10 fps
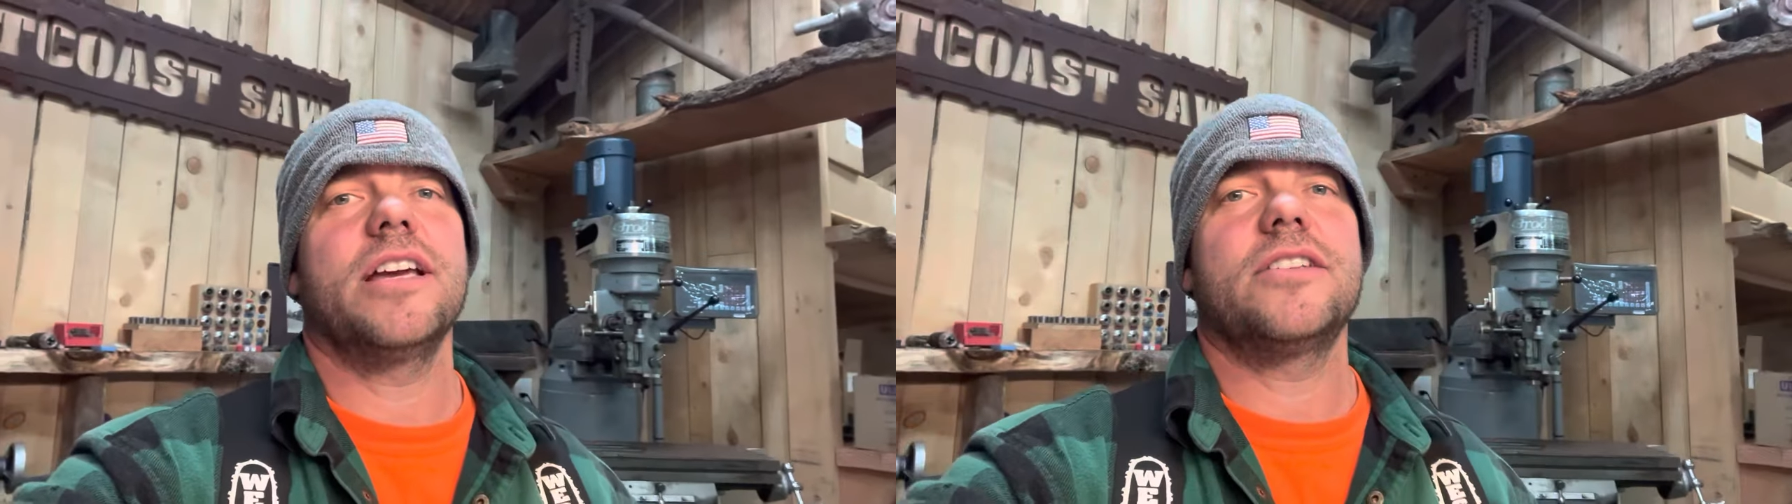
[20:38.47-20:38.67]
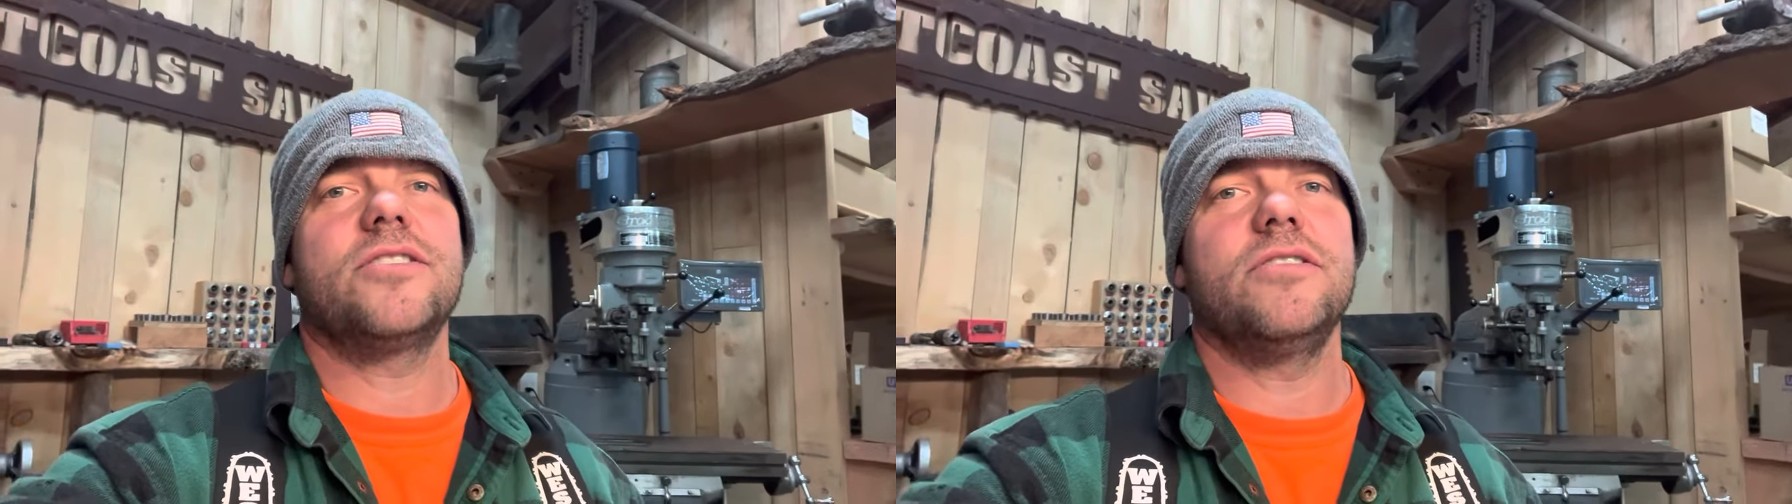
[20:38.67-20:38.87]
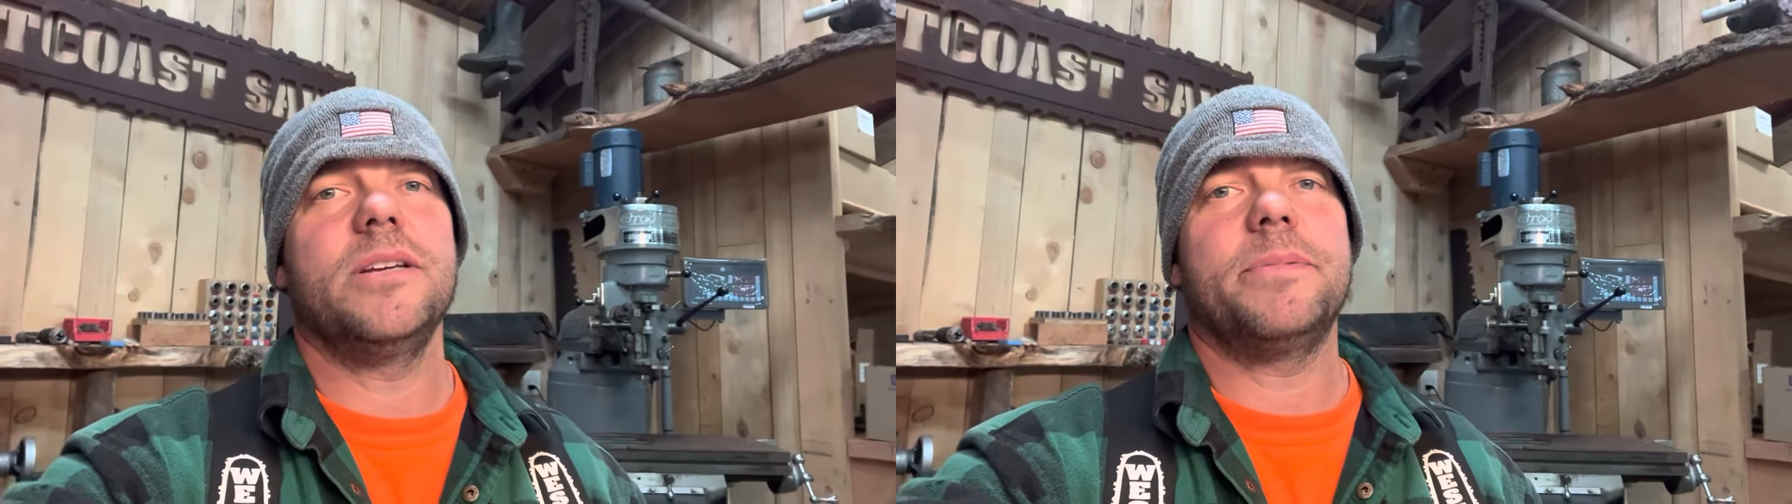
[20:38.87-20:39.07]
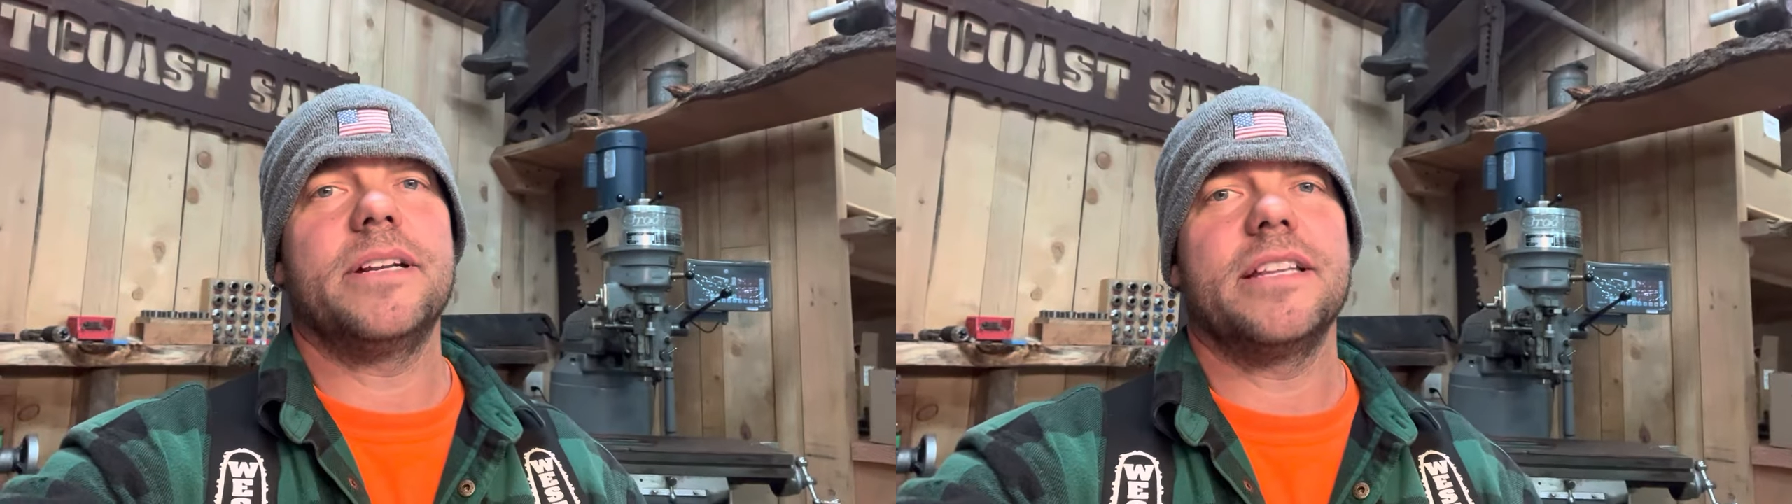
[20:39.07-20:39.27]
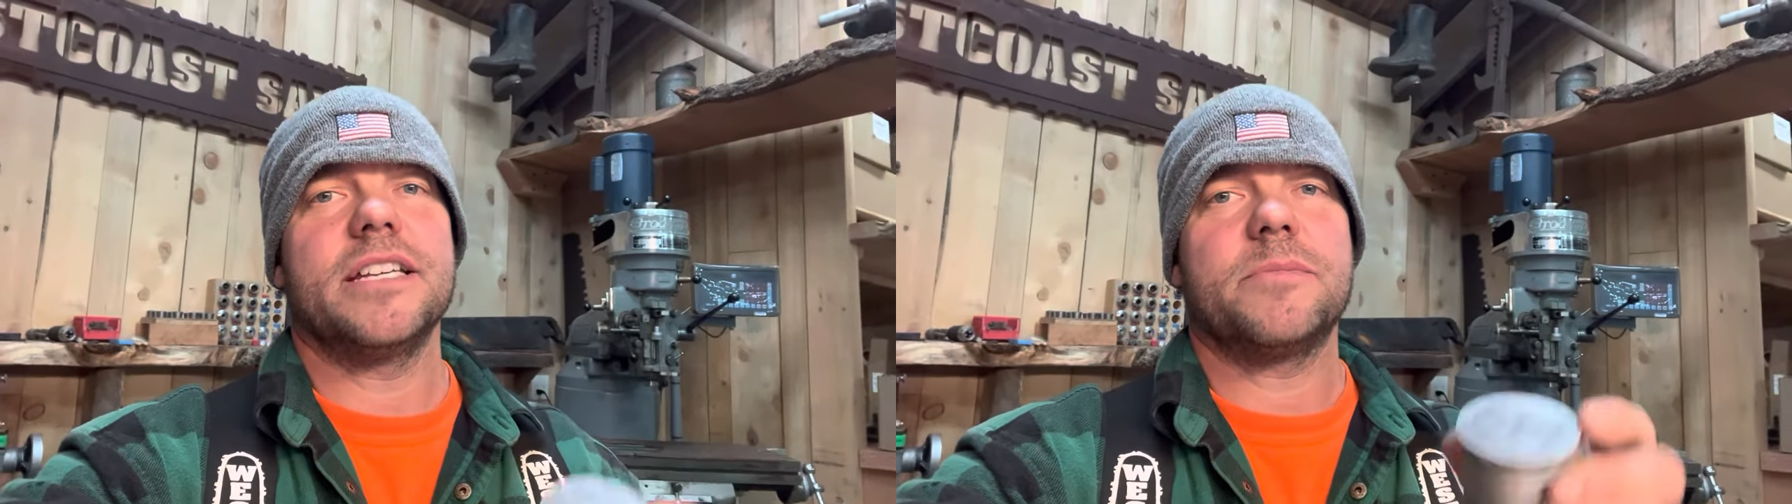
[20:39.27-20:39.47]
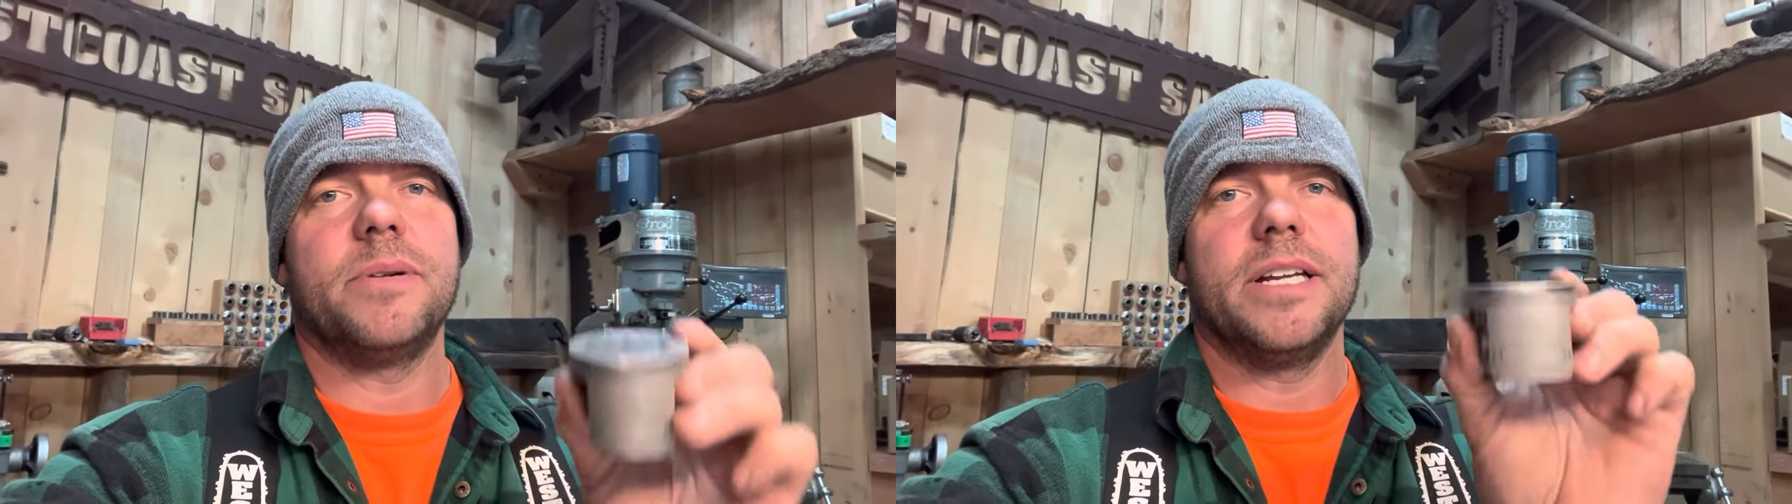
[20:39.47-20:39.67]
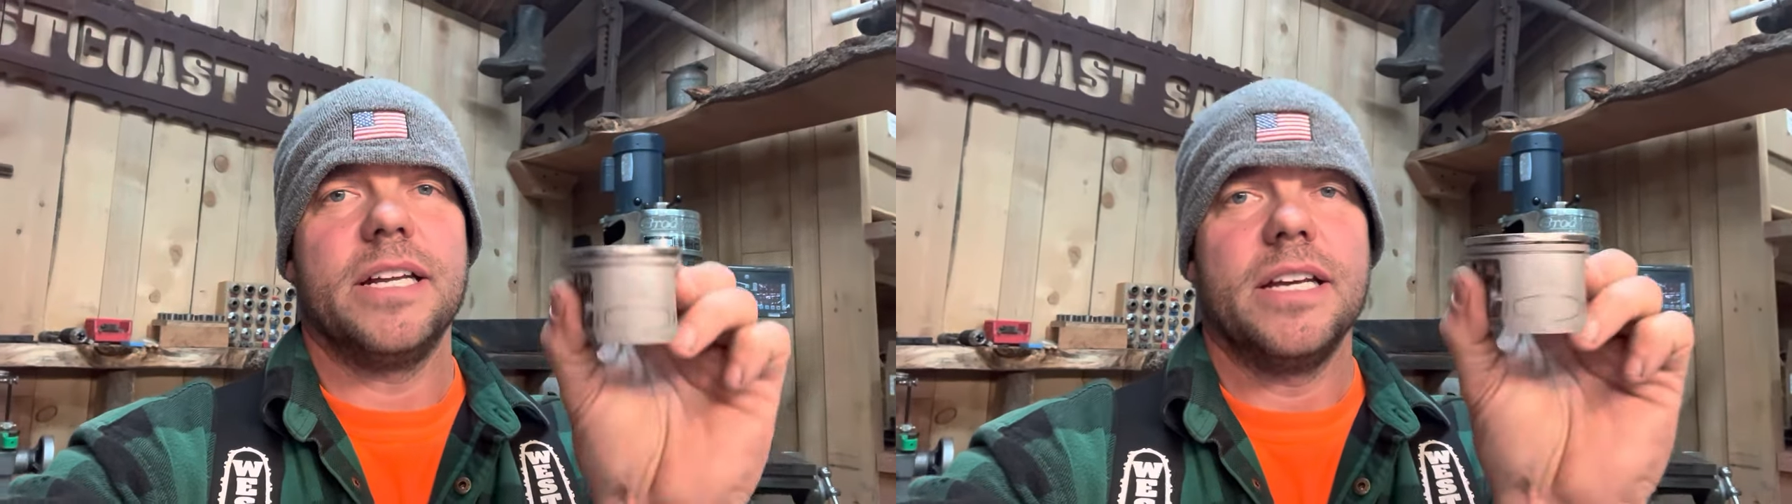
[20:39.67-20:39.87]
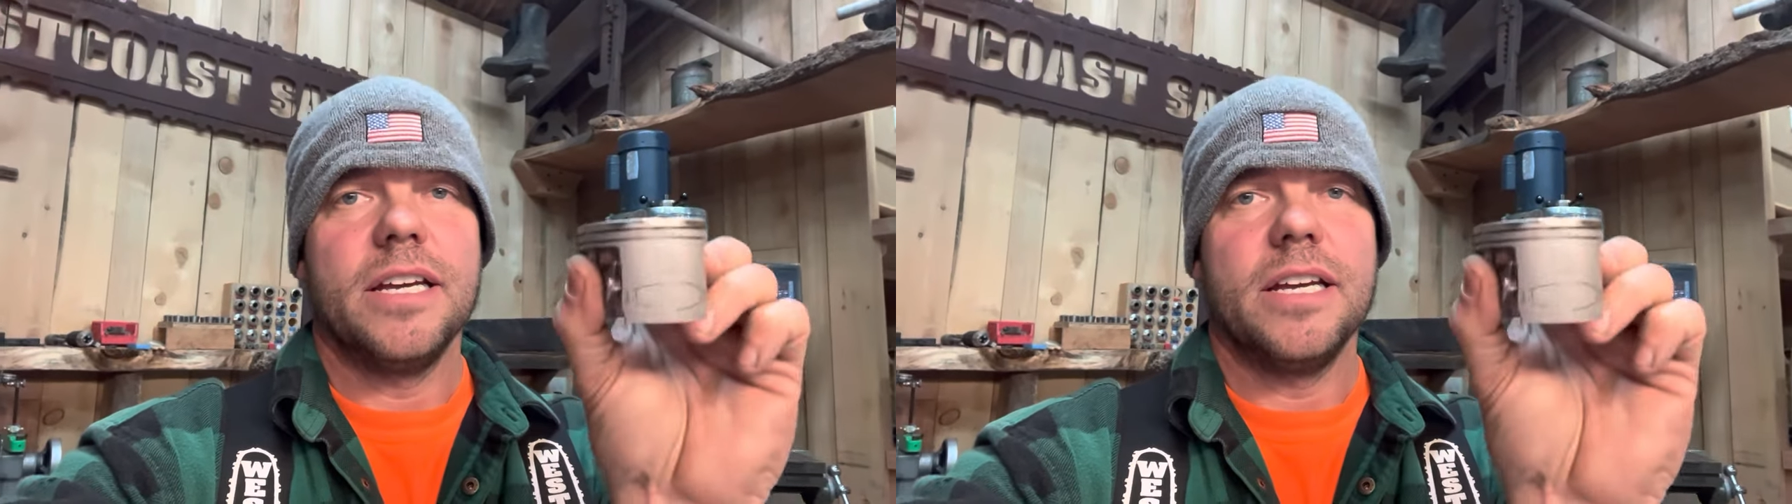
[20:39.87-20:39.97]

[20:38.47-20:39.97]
get too deep into this, but